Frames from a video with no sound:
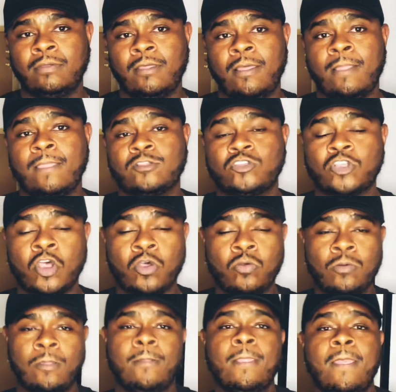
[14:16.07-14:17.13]
So
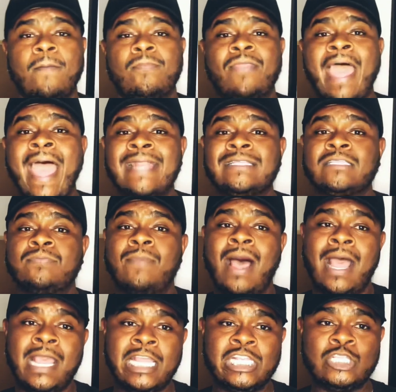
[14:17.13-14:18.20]
that's
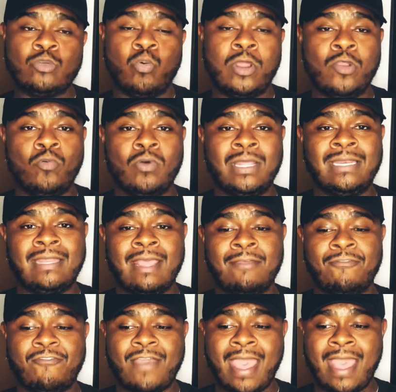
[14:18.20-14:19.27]
my 21-day
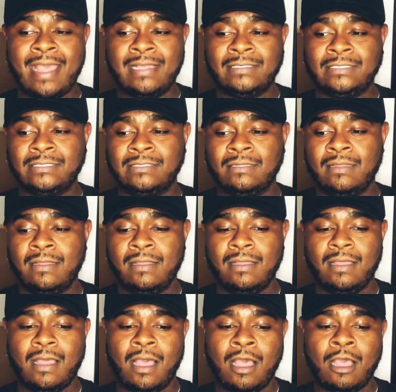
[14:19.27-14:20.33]
fast.
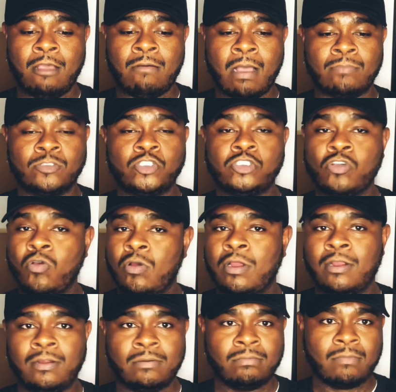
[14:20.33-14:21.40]
I'm
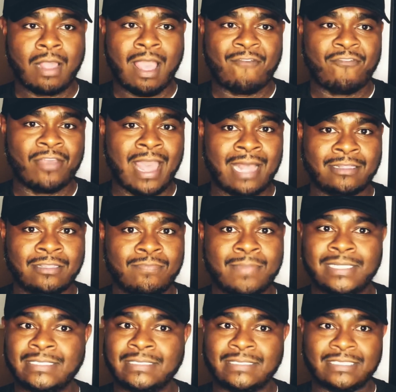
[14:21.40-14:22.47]
sure I forgot to
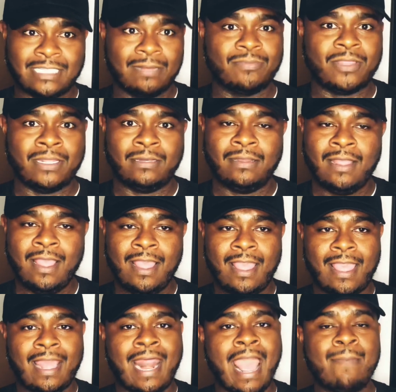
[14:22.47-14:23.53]
mention something.
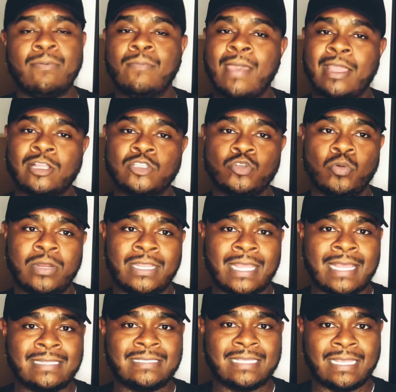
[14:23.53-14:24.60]
It happened back in
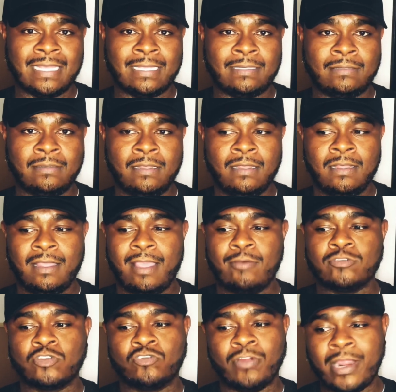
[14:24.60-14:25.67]
2018. It was
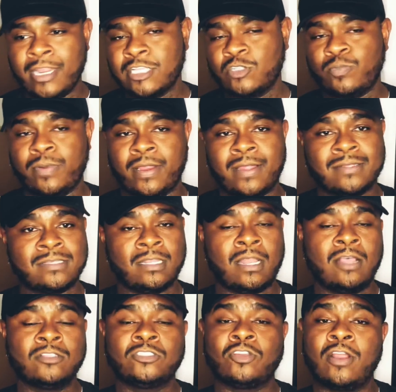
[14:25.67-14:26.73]
a great experience. I
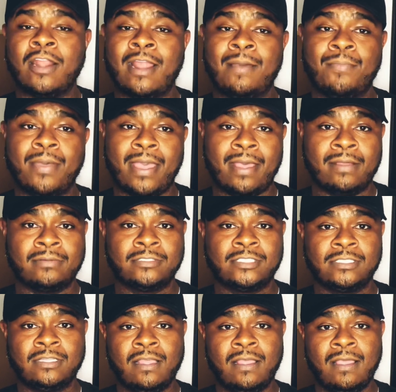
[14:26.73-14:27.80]
lost 39 pounds.
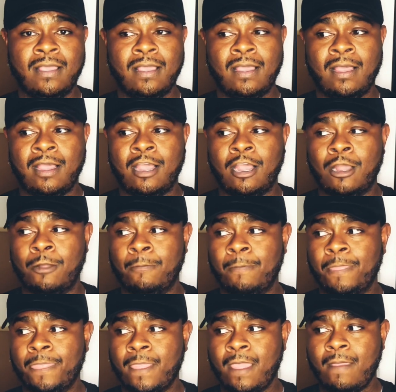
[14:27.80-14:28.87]

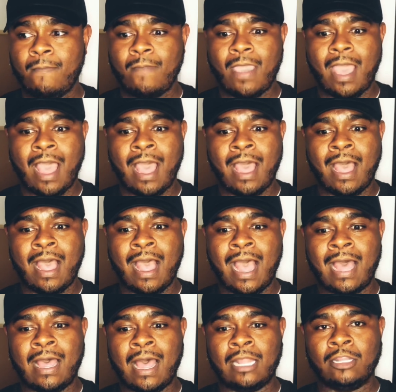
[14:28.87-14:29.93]

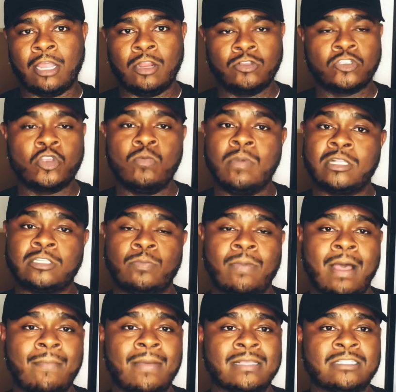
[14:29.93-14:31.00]
I learned so much
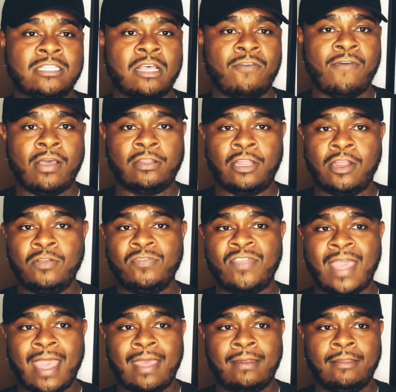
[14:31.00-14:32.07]
about myself. I learned
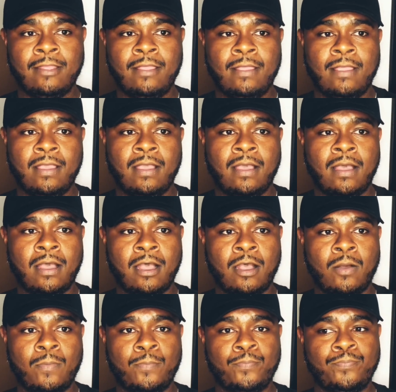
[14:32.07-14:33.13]
that
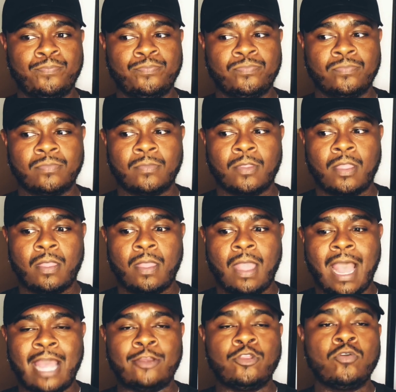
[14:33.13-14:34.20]

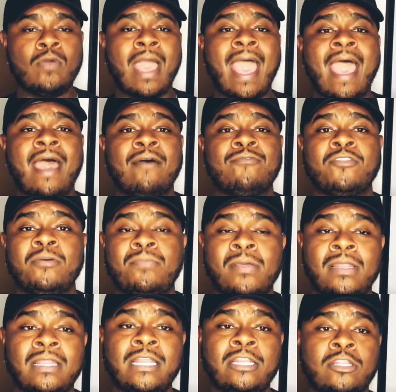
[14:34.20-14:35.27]
I do have the
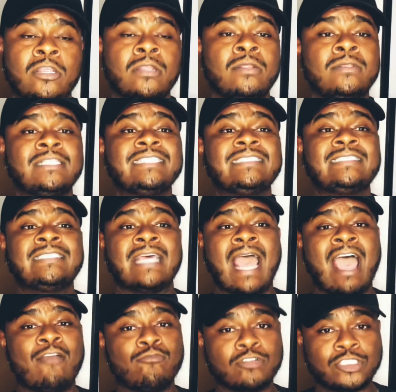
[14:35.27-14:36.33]
ability to
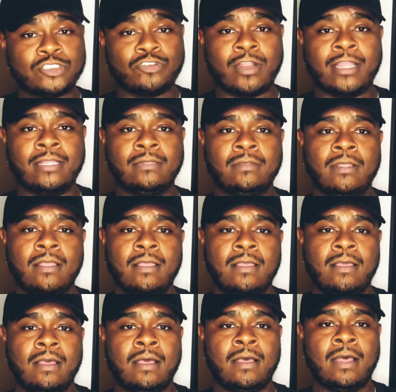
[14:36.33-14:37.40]
have restraint.
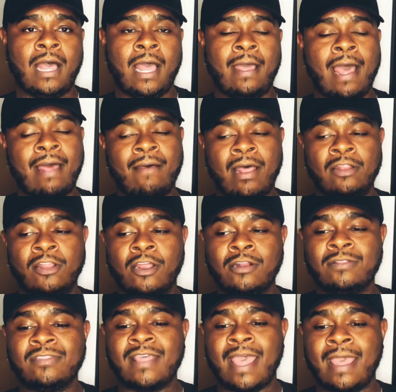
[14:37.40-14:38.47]
I
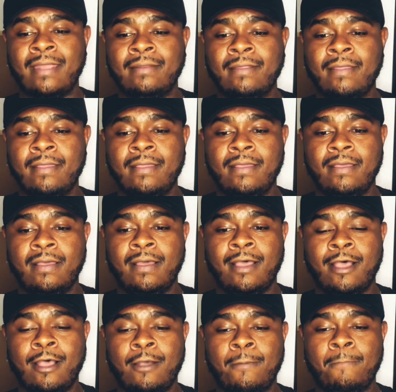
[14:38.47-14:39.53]
learned that
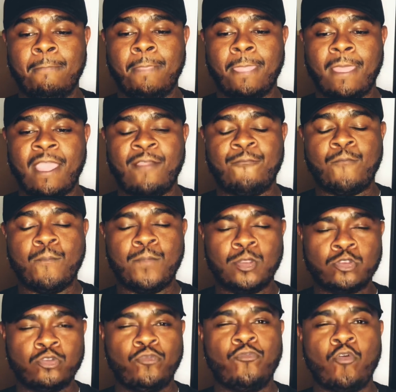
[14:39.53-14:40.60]

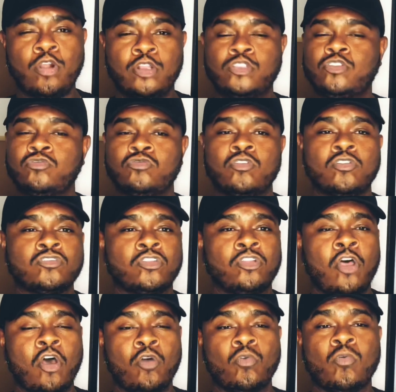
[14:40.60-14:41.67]
mental fortitude goes a
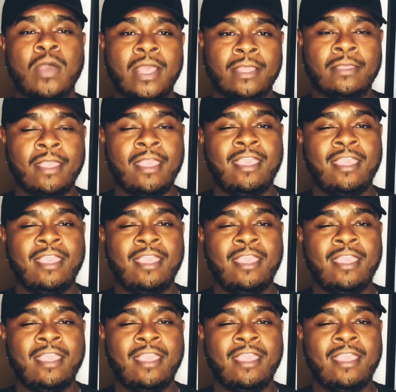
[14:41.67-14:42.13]
long way.